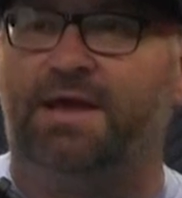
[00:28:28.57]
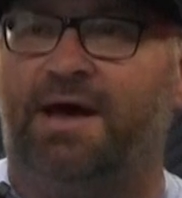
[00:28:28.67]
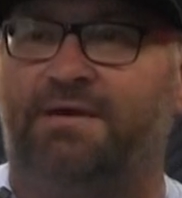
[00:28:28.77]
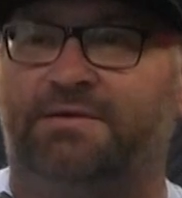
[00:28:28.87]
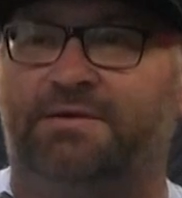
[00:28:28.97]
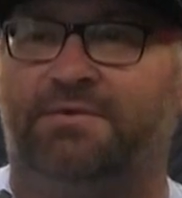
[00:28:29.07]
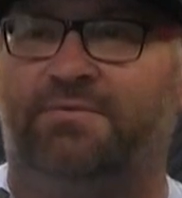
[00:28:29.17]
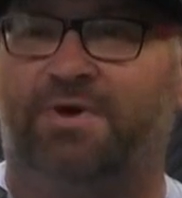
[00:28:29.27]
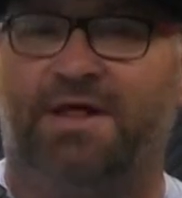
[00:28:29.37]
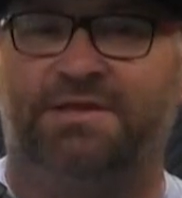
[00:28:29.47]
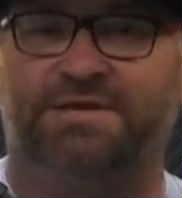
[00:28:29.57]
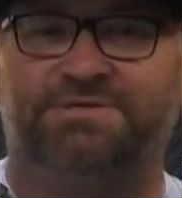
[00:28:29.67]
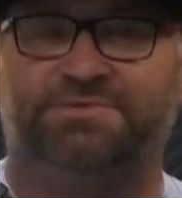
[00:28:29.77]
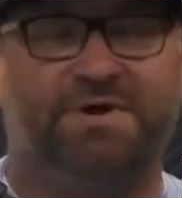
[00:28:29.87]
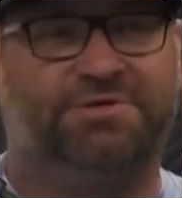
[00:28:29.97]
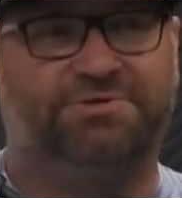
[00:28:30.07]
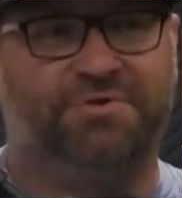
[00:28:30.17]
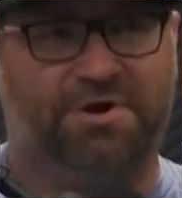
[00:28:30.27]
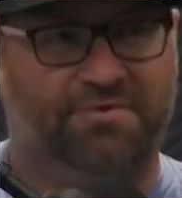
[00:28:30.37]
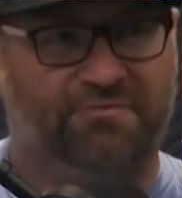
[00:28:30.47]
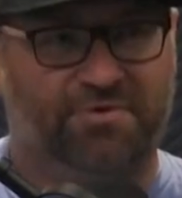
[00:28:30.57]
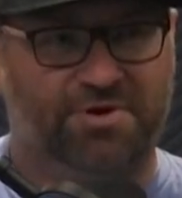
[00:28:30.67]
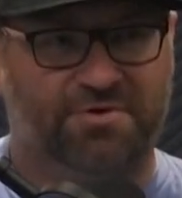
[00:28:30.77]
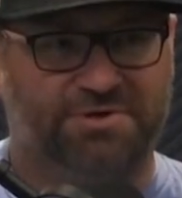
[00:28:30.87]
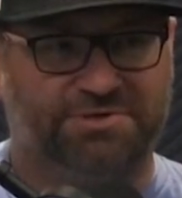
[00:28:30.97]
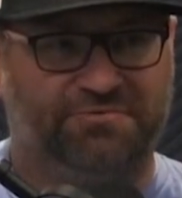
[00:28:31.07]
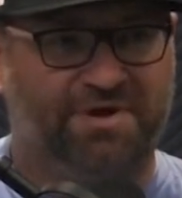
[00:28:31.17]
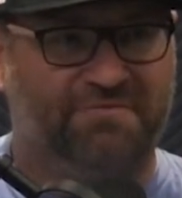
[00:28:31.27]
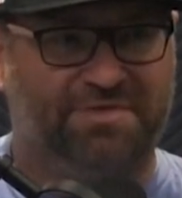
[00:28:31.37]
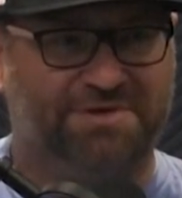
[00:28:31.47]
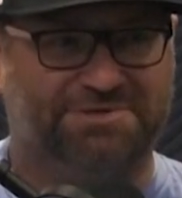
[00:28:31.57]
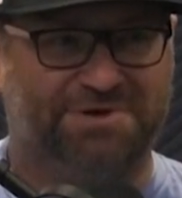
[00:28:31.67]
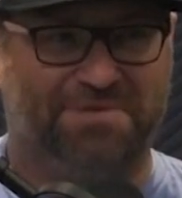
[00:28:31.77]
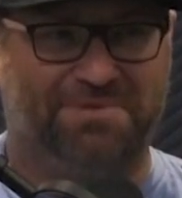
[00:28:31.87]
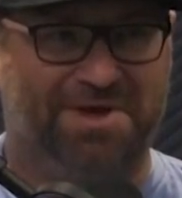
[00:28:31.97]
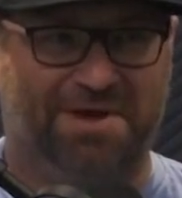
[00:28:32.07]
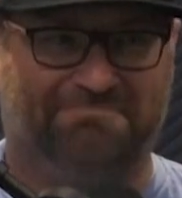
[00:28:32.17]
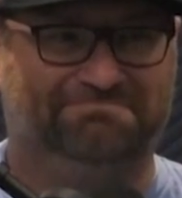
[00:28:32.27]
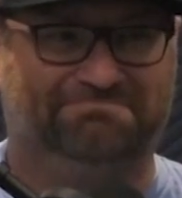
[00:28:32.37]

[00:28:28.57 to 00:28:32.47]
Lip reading: Yeah. Well, it doesn't make 240 horse at 5,000 RPM.